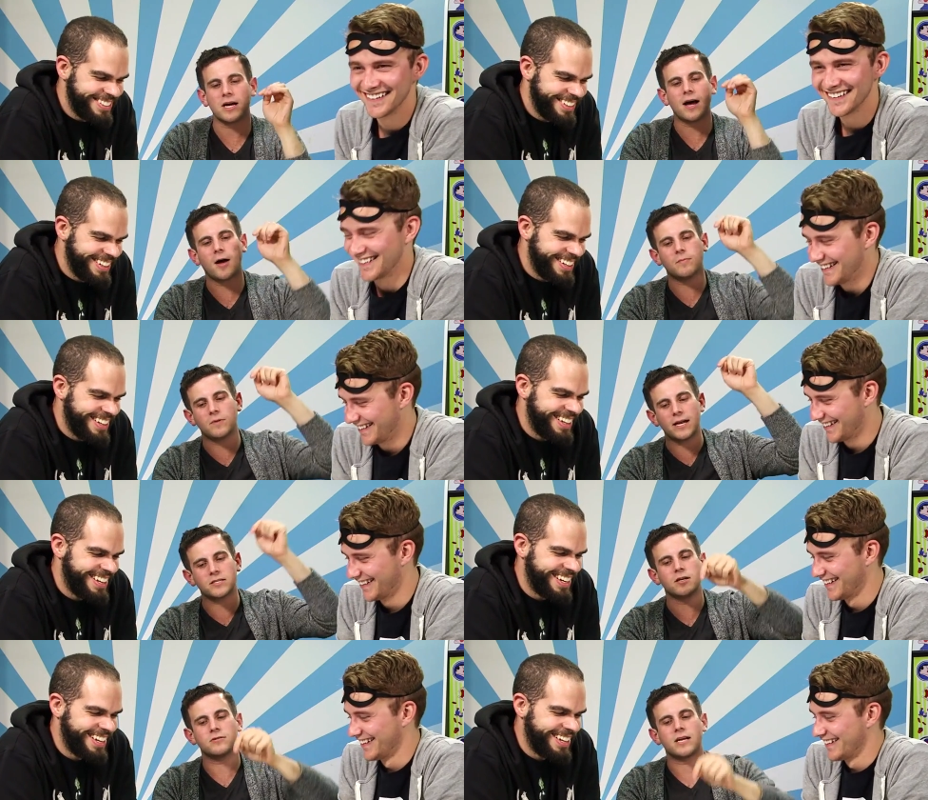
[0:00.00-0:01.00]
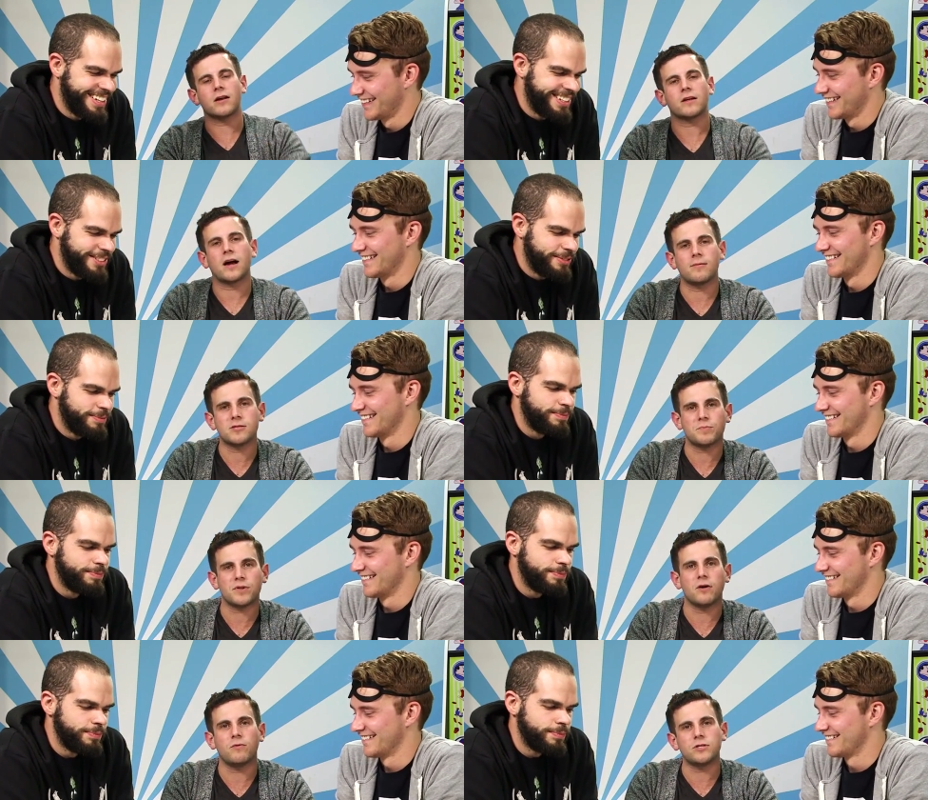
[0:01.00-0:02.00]
Speaker 1: um, let us know down in the comments
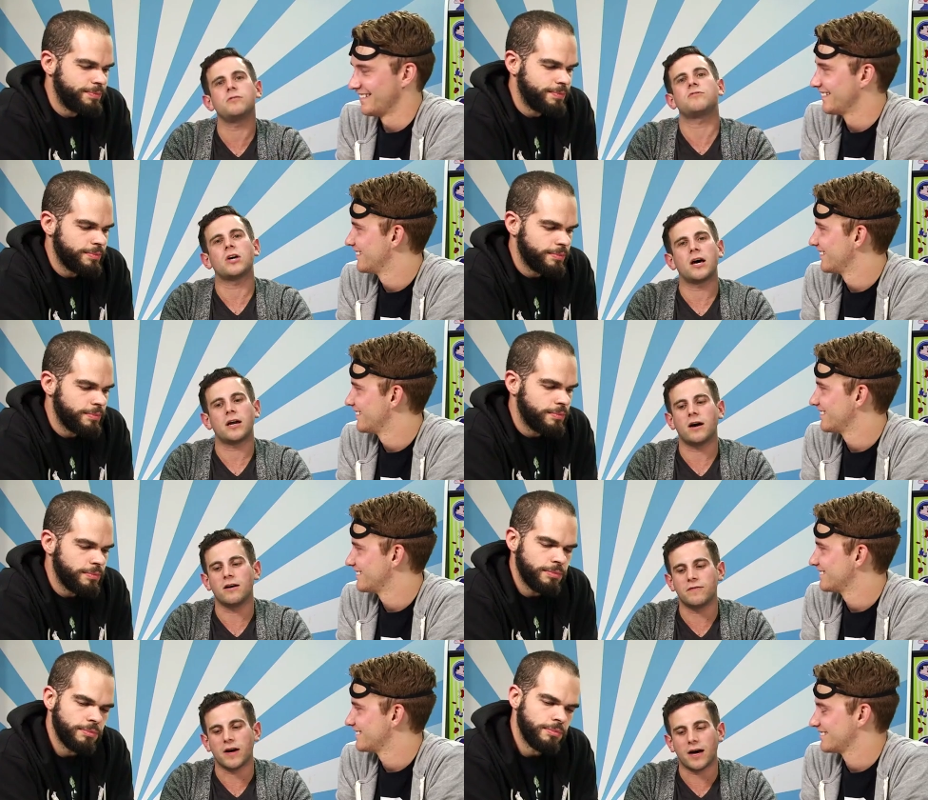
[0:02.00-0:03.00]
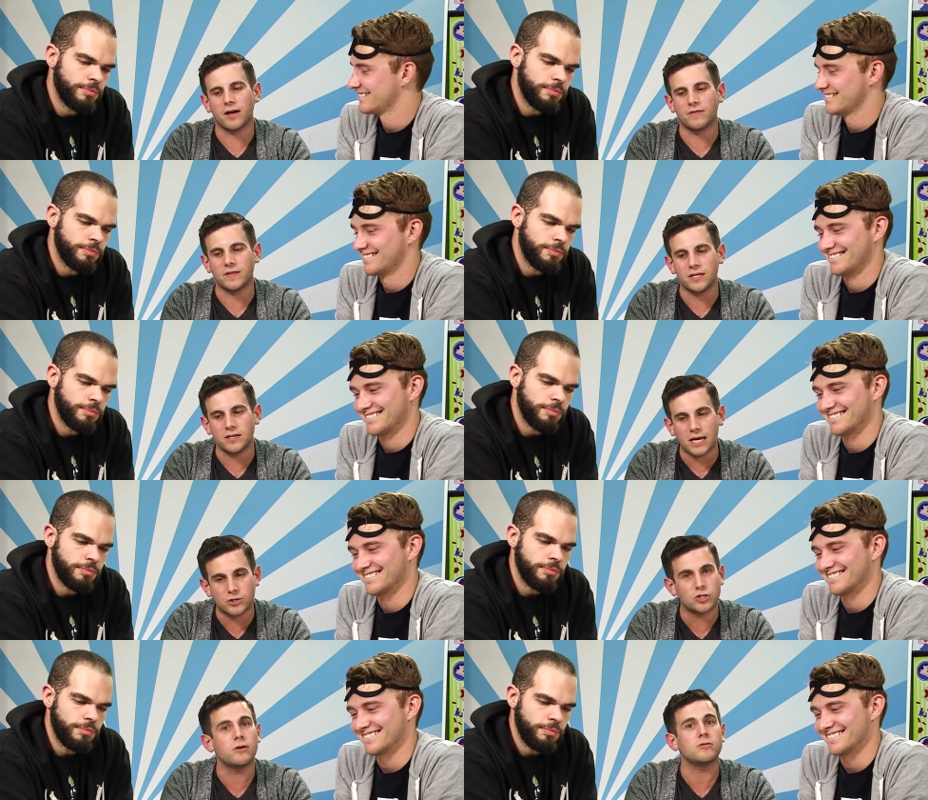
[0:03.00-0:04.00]
below what you thought of uh, the
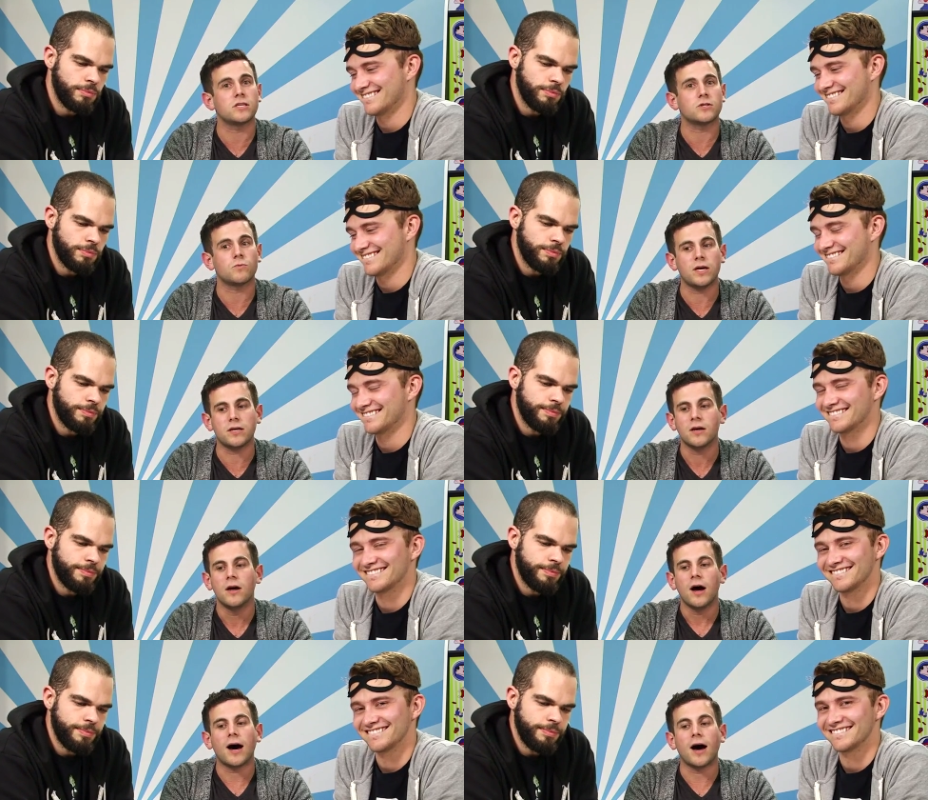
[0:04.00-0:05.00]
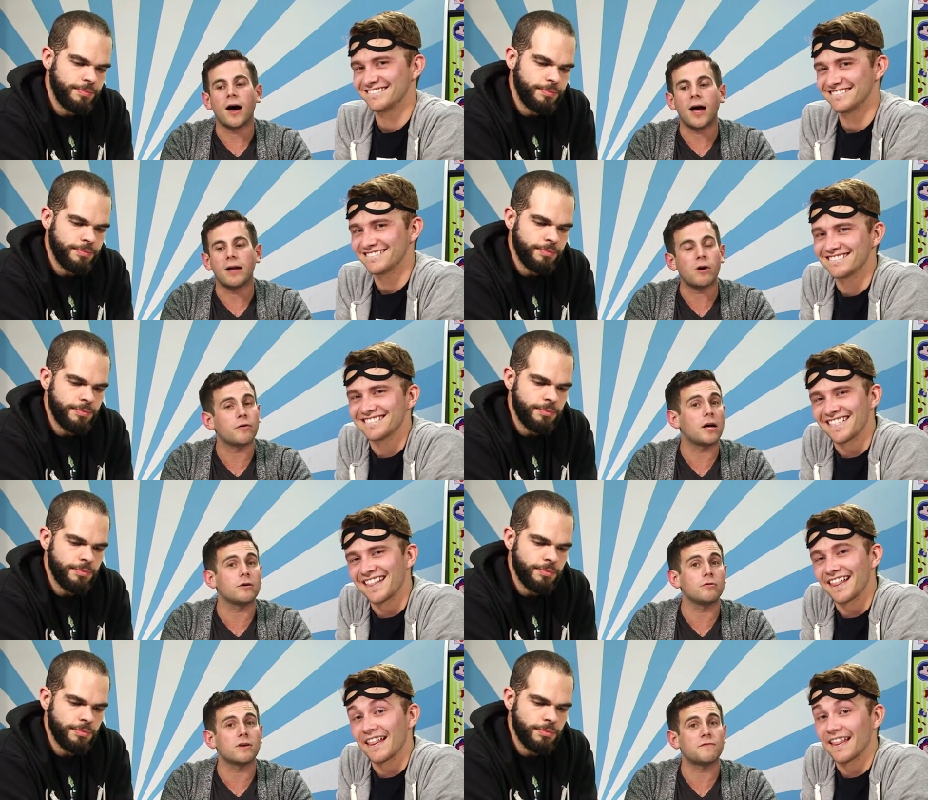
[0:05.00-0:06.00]
shows this week uh, and whether or
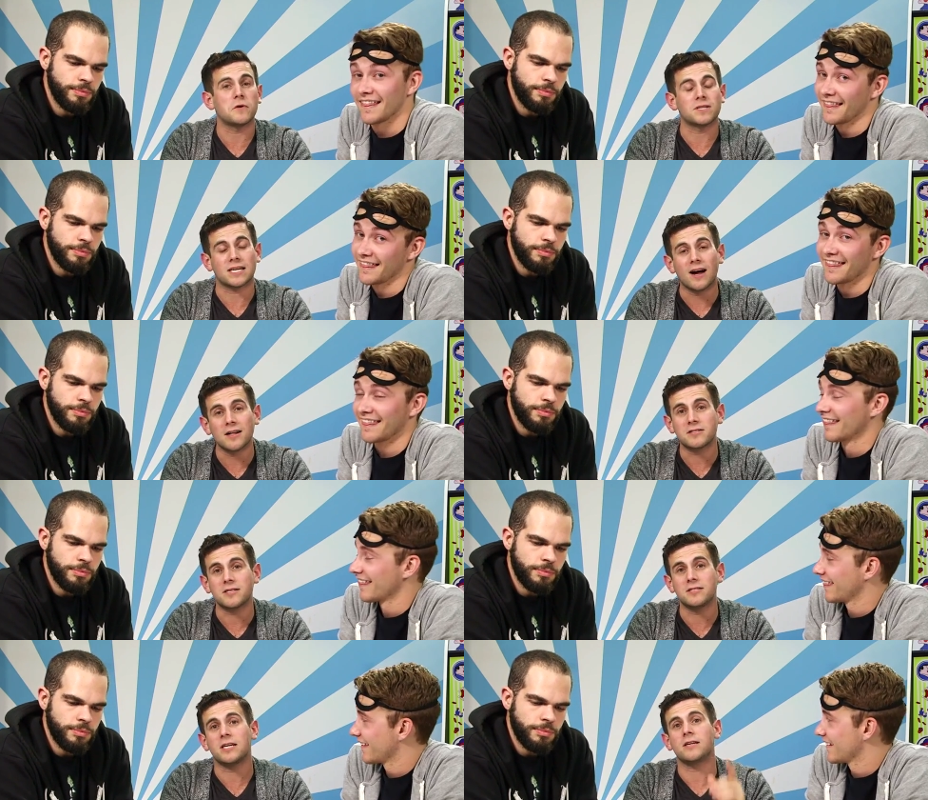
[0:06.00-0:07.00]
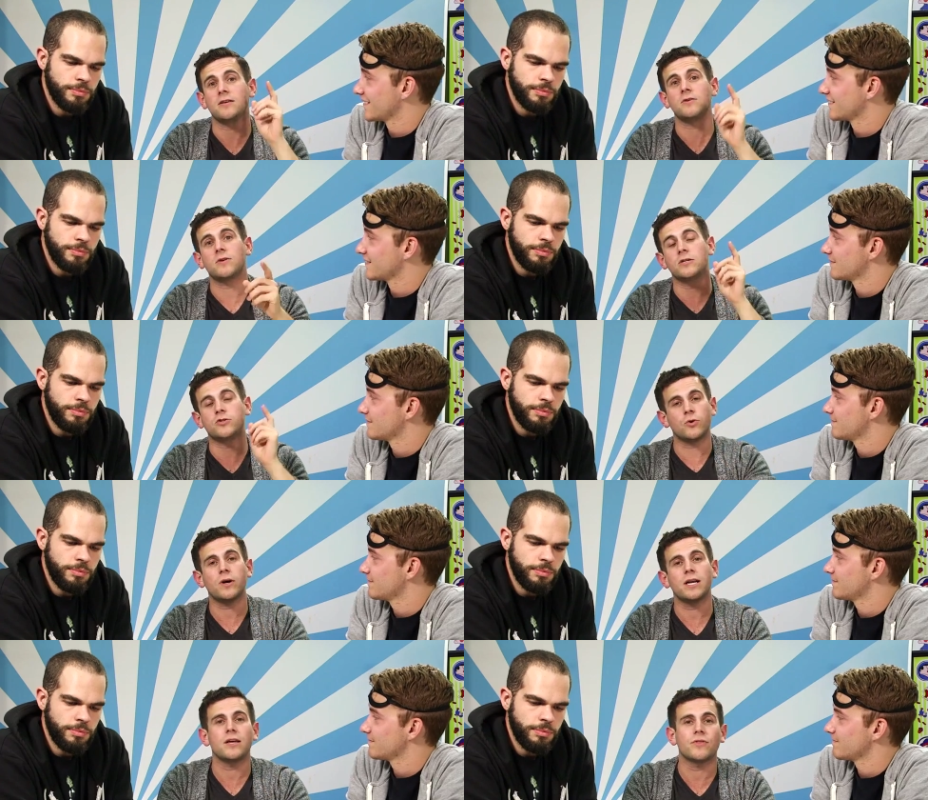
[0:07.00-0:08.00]
not you're looking forward to Constantine. You can
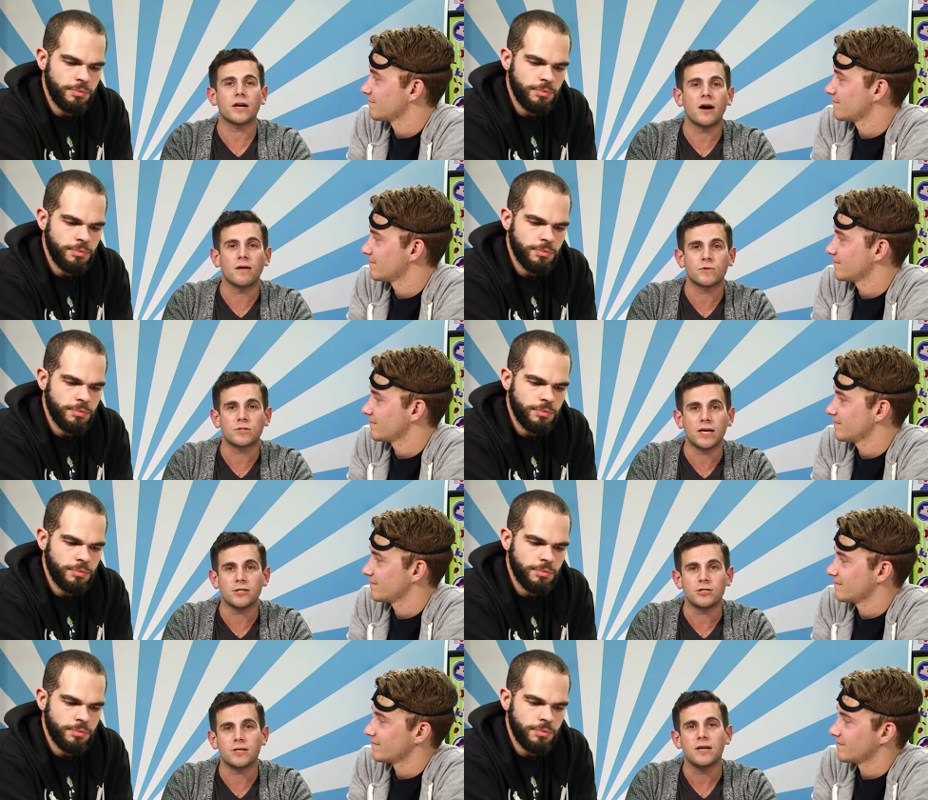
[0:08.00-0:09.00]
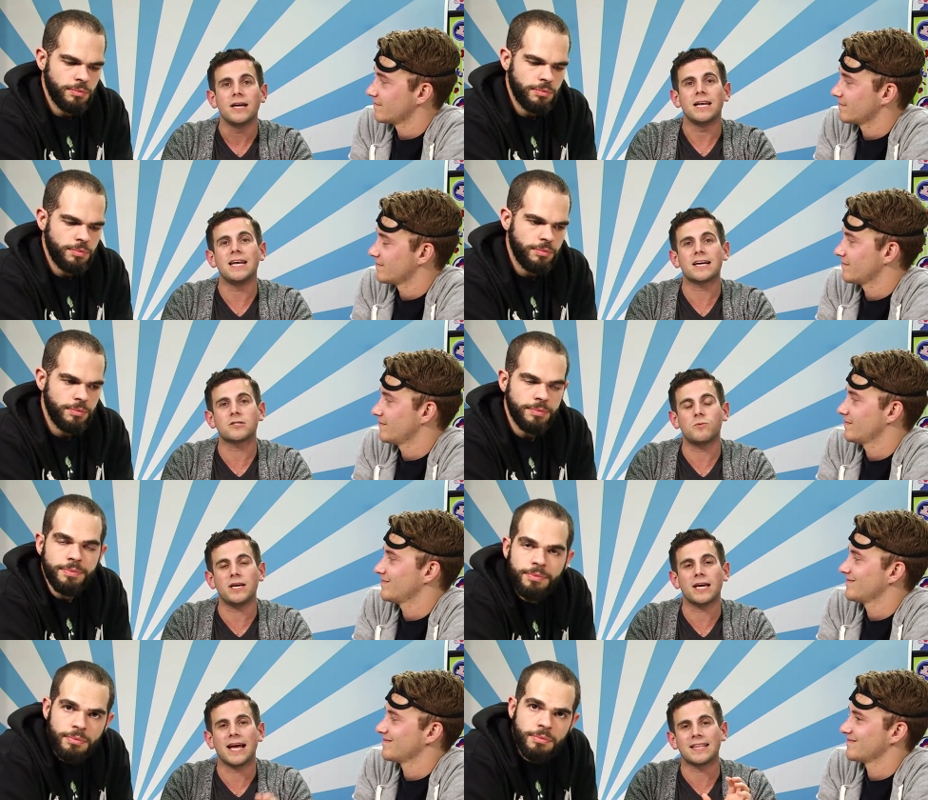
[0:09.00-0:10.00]
join in the conversation next
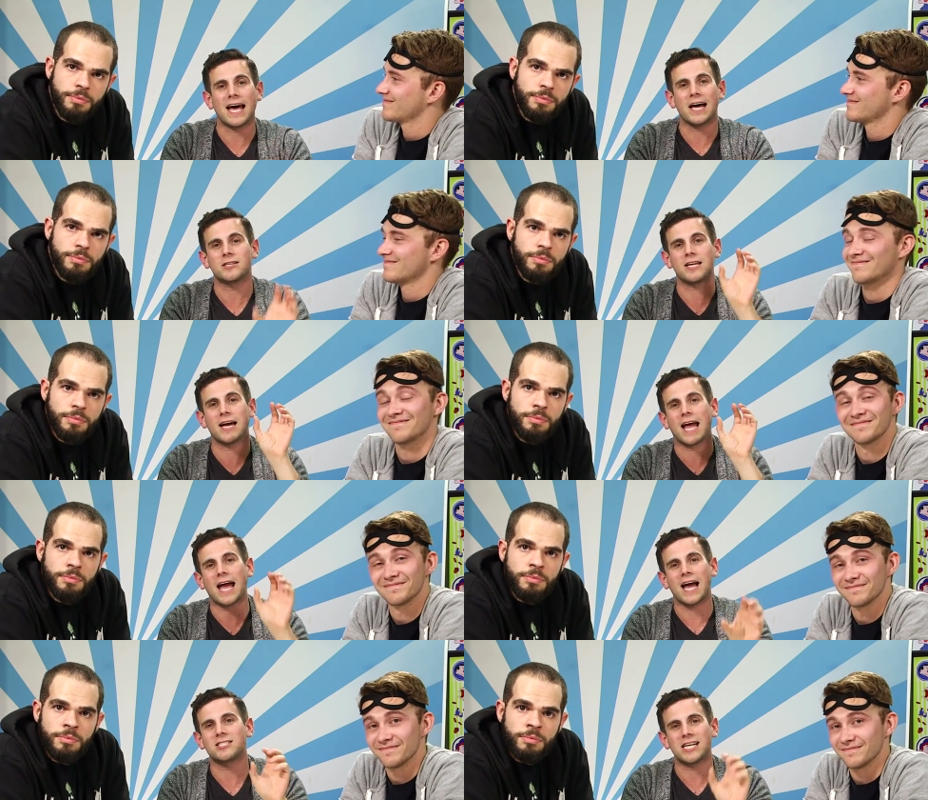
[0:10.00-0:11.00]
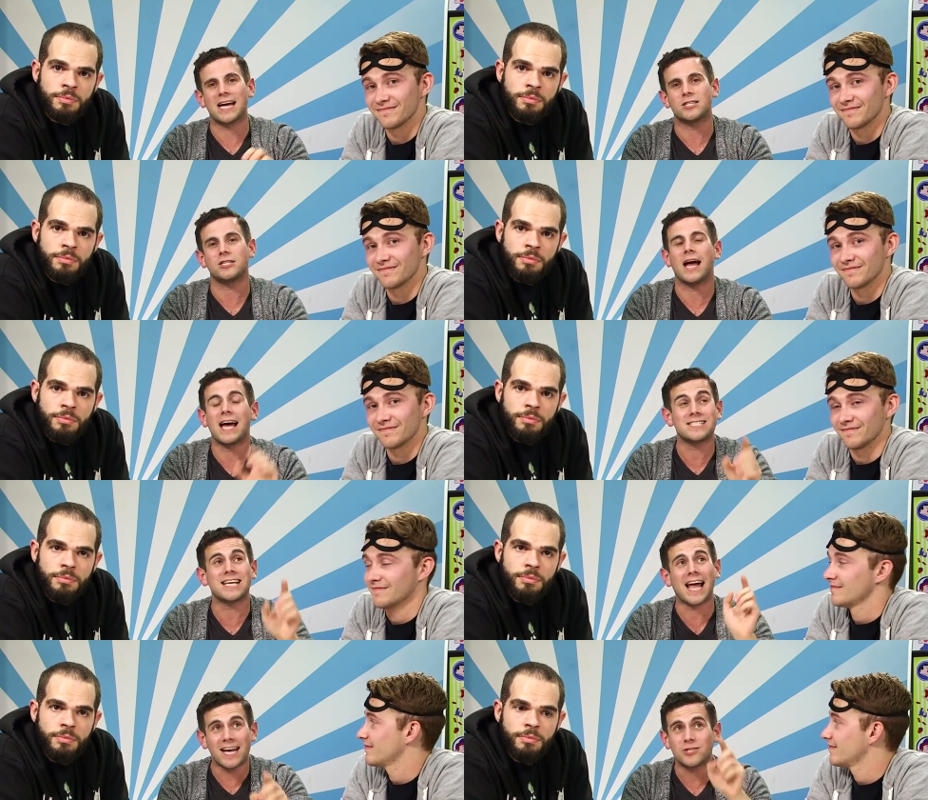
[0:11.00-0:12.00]
week at the hashtag
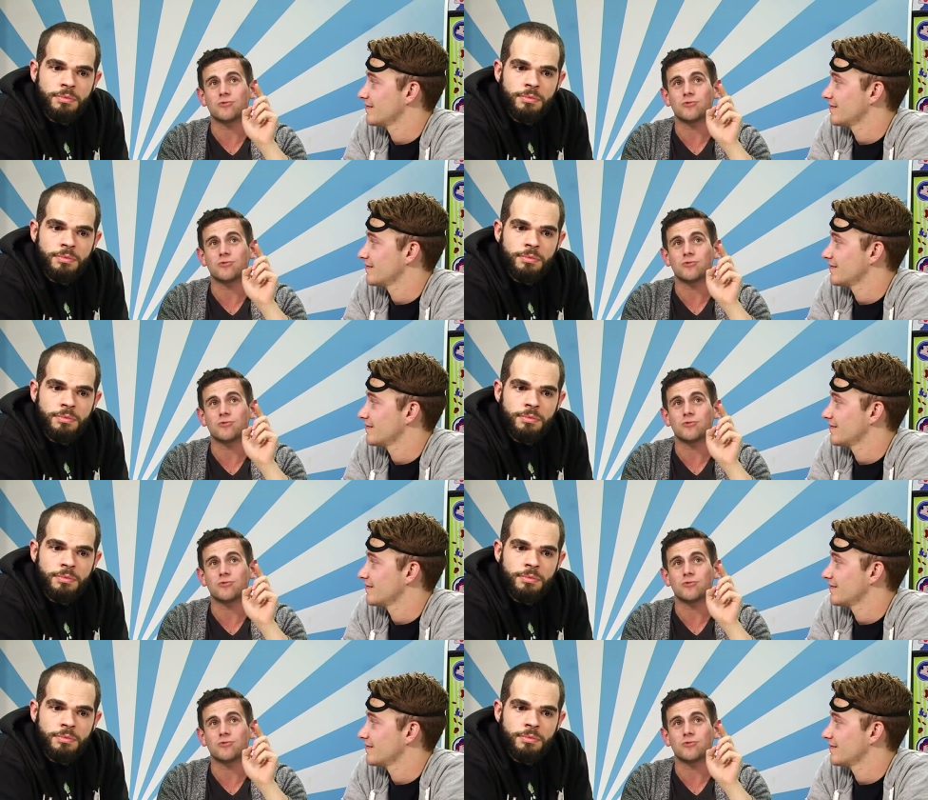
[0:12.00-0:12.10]
SH, SH